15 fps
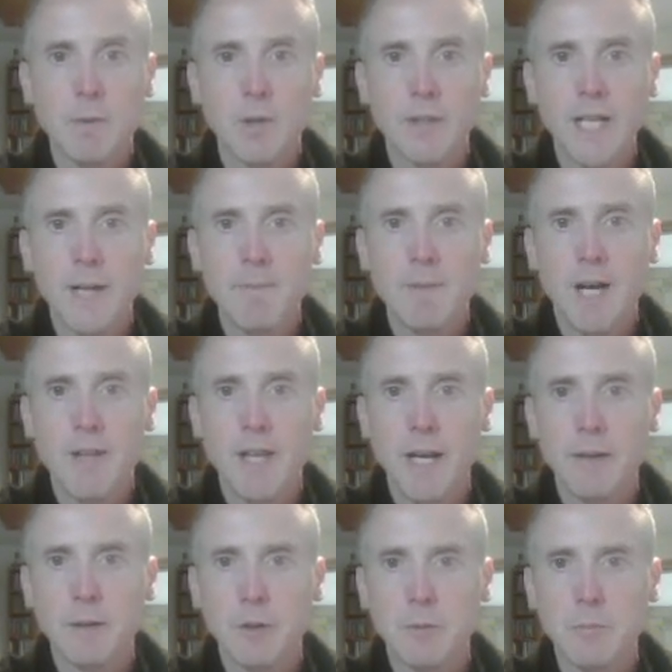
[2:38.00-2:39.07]
Okay, I
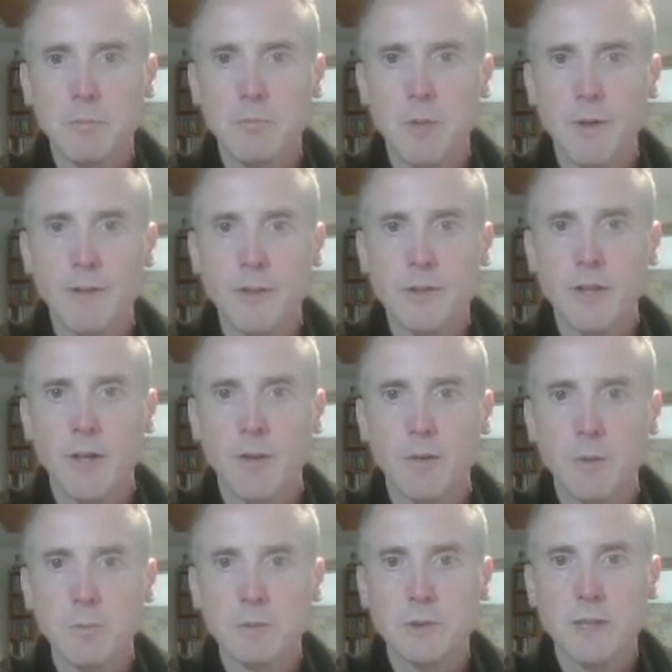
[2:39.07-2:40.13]
then move it to,
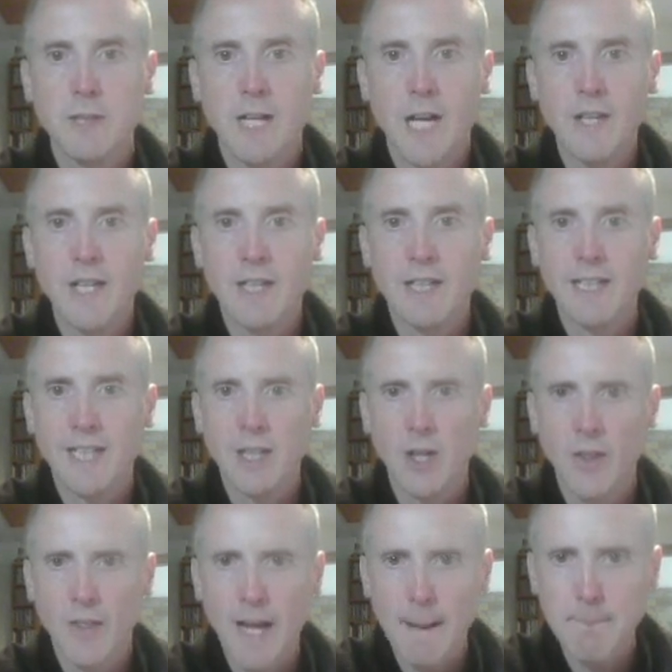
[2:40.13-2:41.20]
I then click
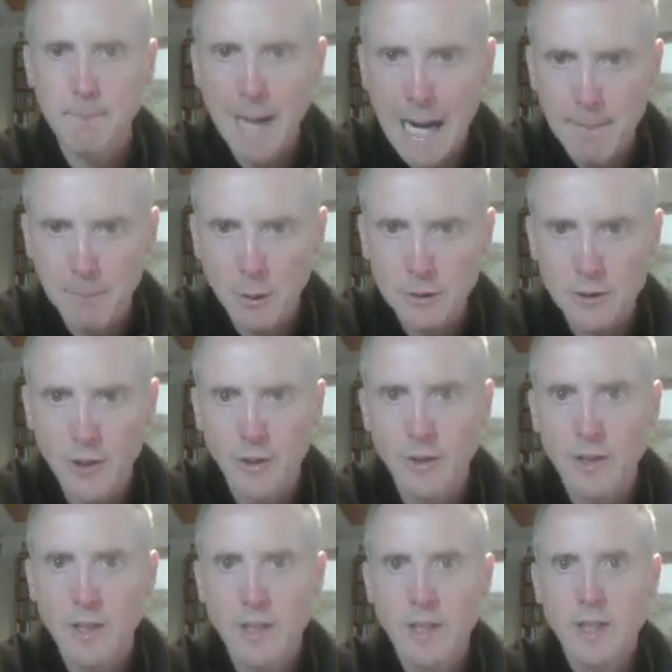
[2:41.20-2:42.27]
on that back
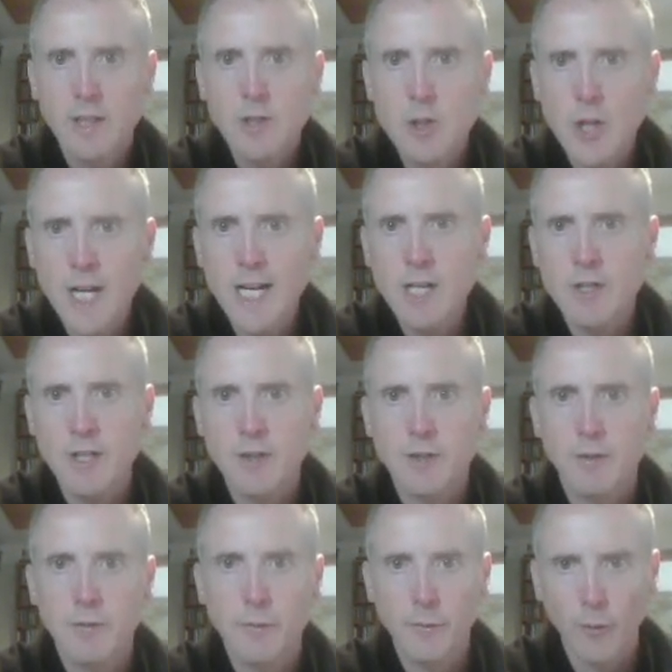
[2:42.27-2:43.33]
button, change it
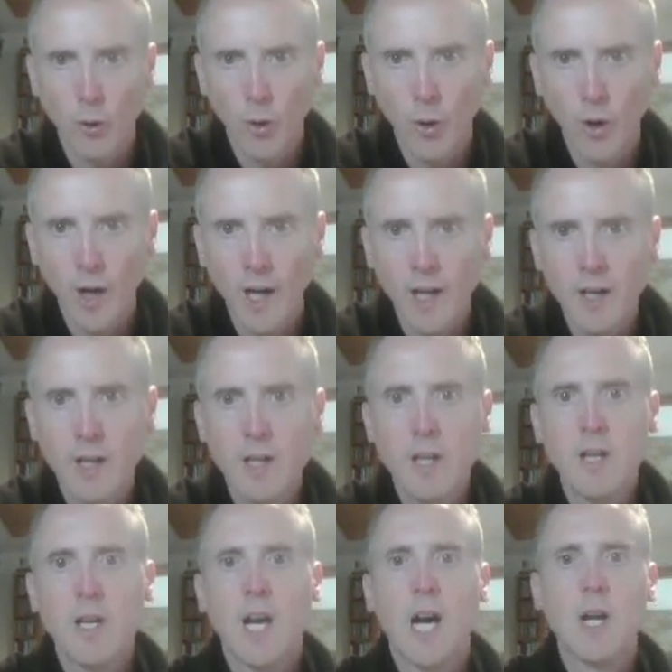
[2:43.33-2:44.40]
to 4,
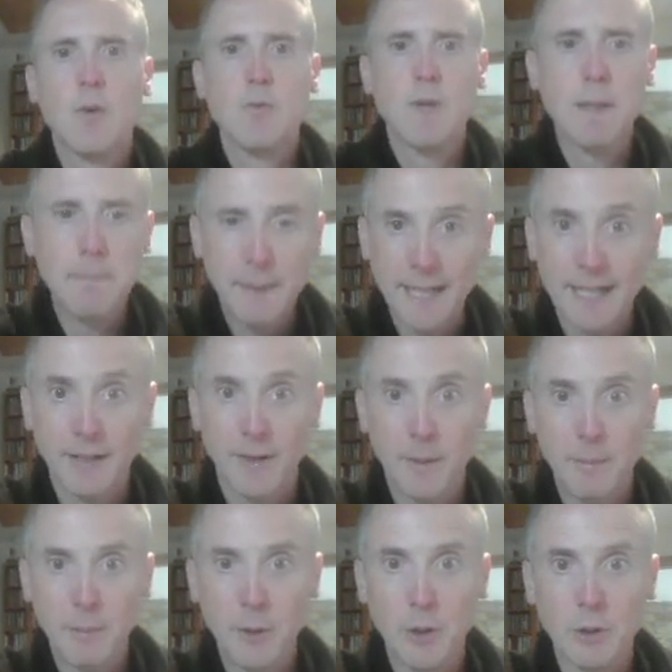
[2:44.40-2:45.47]
and repeat
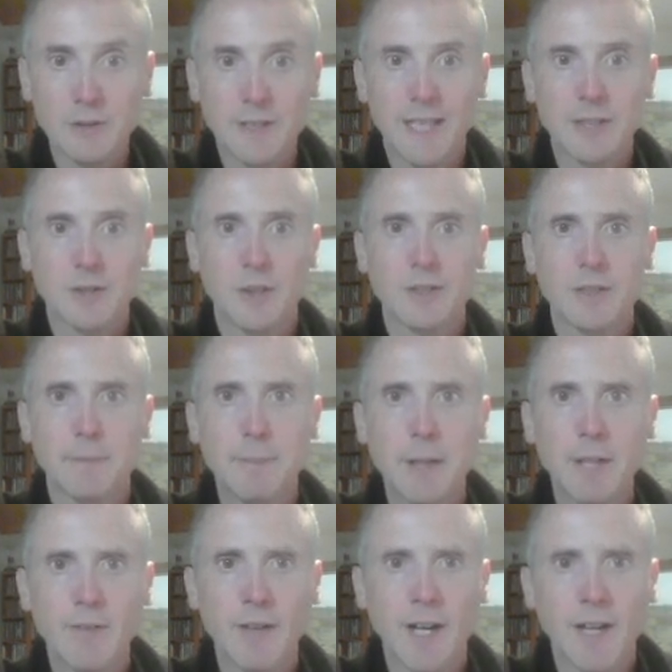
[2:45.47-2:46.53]
the process. So there's a
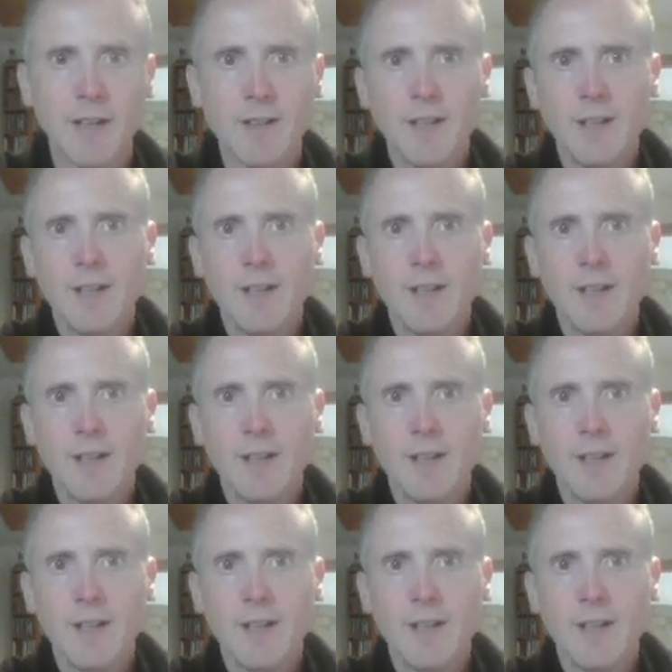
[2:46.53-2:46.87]
bit of a